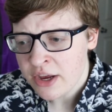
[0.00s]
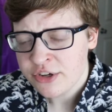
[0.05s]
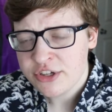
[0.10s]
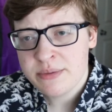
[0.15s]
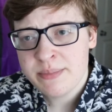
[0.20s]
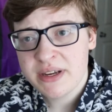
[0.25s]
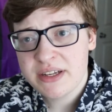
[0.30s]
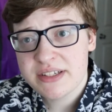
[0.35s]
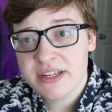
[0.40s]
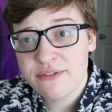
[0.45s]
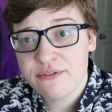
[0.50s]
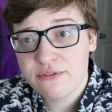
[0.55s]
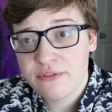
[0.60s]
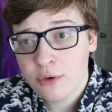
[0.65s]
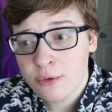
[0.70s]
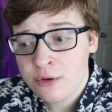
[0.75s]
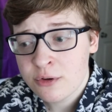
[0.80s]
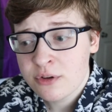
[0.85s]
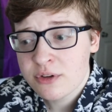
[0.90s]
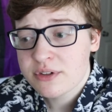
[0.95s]
She makes a
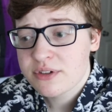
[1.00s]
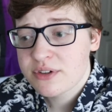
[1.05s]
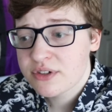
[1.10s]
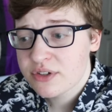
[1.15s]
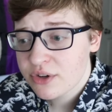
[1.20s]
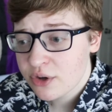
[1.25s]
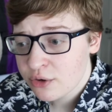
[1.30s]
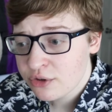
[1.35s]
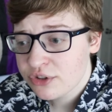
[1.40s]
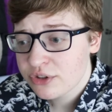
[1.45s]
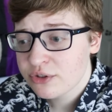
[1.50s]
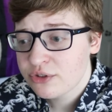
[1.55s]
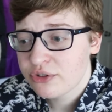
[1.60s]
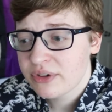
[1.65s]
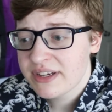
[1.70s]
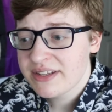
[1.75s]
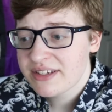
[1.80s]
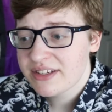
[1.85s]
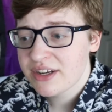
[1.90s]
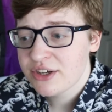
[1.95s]
full social
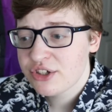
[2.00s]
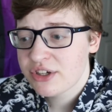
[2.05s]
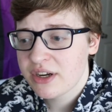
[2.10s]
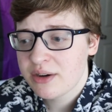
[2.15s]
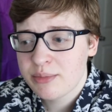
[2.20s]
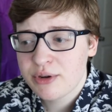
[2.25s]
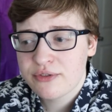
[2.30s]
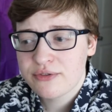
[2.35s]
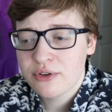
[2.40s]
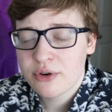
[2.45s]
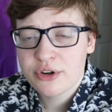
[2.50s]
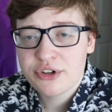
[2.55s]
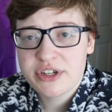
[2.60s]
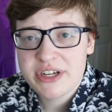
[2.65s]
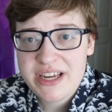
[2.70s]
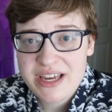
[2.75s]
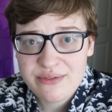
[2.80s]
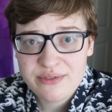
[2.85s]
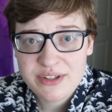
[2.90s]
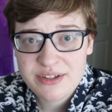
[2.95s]
transition before
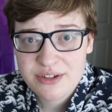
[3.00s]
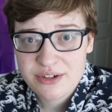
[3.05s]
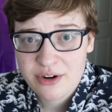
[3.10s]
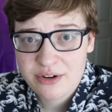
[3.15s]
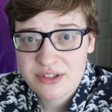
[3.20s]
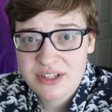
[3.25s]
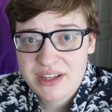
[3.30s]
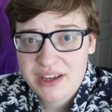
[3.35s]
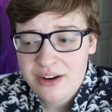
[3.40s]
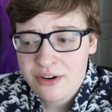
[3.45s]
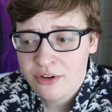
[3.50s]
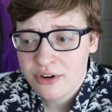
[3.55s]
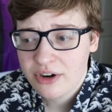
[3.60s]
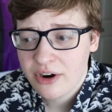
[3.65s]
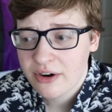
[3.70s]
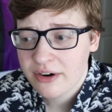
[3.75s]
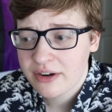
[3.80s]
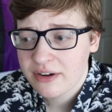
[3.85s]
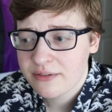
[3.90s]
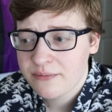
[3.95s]
she even starts
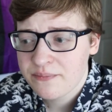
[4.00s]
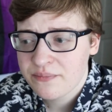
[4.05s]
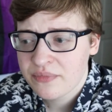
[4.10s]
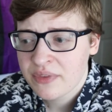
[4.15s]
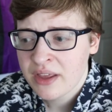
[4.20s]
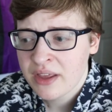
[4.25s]
kindergarten.